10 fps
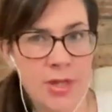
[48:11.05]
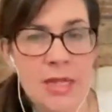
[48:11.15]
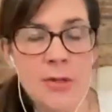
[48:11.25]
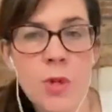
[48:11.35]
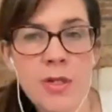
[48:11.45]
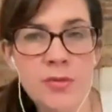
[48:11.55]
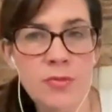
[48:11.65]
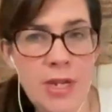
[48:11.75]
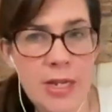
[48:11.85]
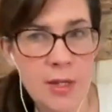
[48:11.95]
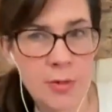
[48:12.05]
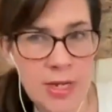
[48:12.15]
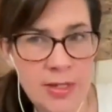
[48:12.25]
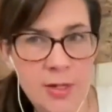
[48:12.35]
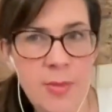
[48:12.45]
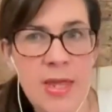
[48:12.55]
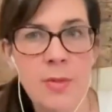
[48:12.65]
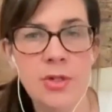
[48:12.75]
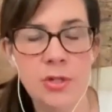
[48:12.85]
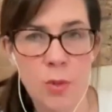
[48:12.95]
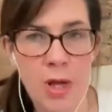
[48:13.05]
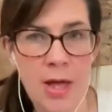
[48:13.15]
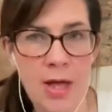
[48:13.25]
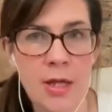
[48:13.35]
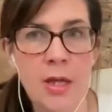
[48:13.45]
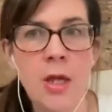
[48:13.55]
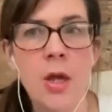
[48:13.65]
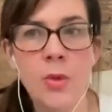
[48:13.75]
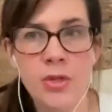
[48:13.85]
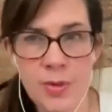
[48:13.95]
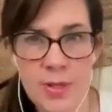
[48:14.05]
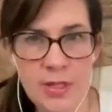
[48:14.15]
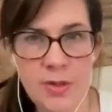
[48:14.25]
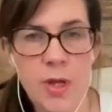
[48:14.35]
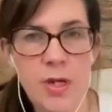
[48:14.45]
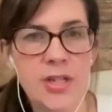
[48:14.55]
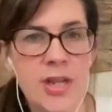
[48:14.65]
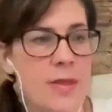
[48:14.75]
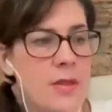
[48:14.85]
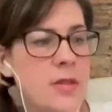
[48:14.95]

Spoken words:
and these words are really unique to me, which is why we're doing this work together.